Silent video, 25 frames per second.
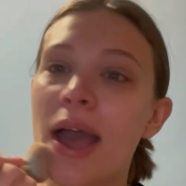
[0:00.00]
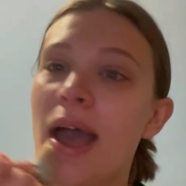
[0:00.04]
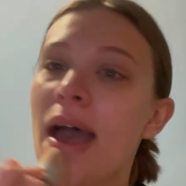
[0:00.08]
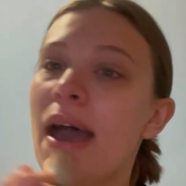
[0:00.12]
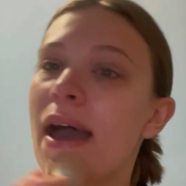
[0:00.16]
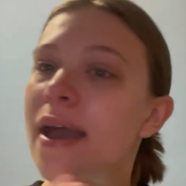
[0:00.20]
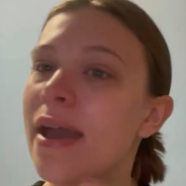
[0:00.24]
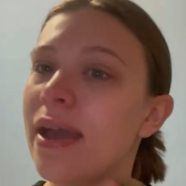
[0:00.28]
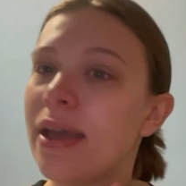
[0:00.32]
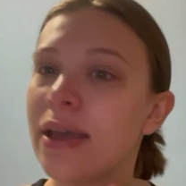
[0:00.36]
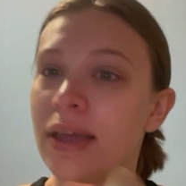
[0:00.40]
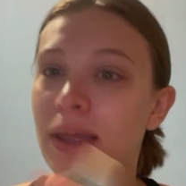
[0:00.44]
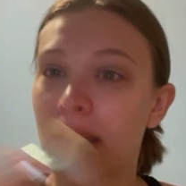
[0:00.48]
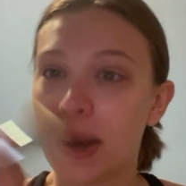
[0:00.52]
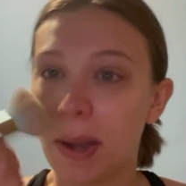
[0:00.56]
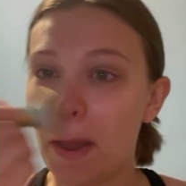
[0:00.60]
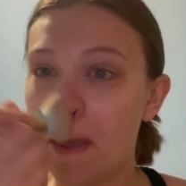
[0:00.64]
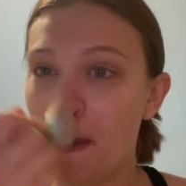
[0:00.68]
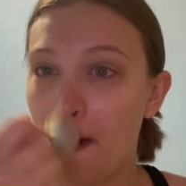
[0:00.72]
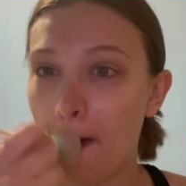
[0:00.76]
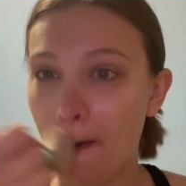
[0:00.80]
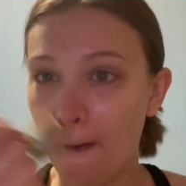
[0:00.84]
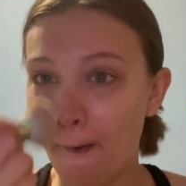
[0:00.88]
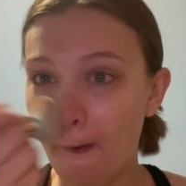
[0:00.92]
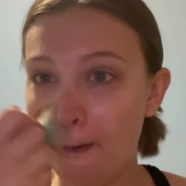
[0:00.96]
and
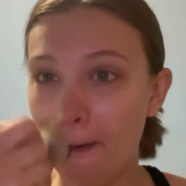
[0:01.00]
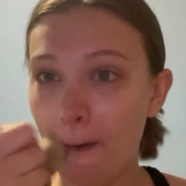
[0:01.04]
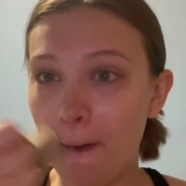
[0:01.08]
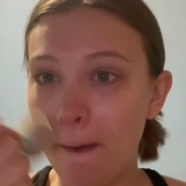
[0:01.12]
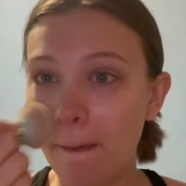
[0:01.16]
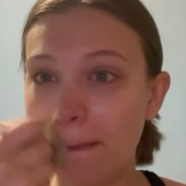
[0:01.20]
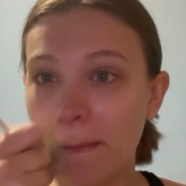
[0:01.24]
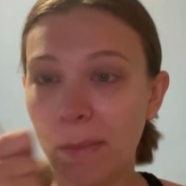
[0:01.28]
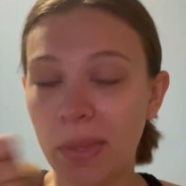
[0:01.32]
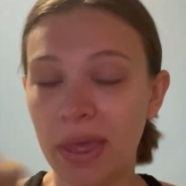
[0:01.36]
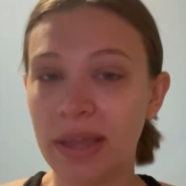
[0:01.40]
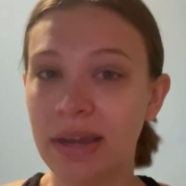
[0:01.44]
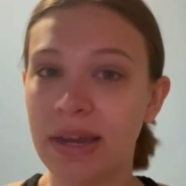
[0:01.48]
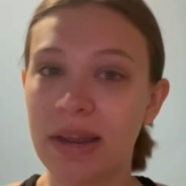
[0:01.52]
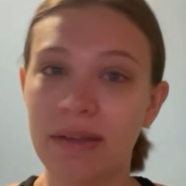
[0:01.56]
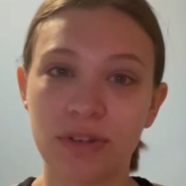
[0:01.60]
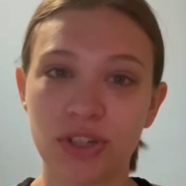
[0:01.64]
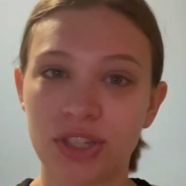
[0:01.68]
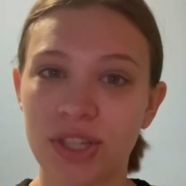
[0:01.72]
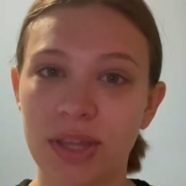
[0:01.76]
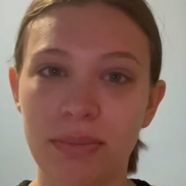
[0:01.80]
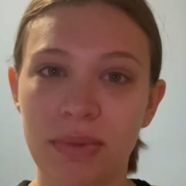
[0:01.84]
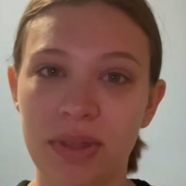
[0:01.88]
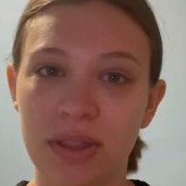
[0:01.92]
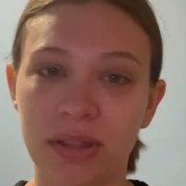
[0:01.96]
they never
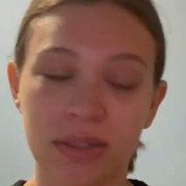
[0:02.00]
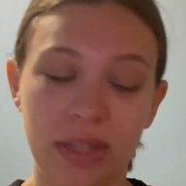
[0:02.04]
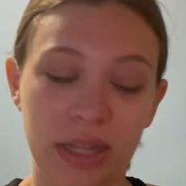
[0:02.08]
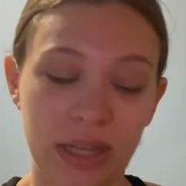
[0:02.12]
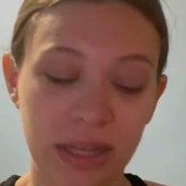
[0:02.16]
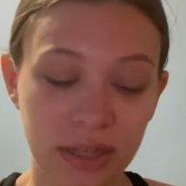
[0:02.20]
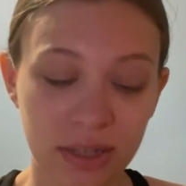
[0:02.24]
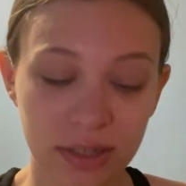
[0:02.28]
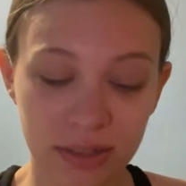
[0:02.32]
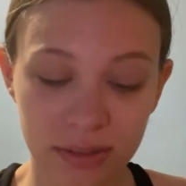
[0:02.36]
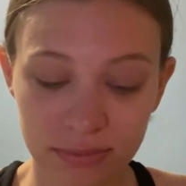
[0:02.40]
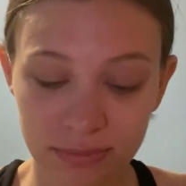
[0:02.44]
sent me the link.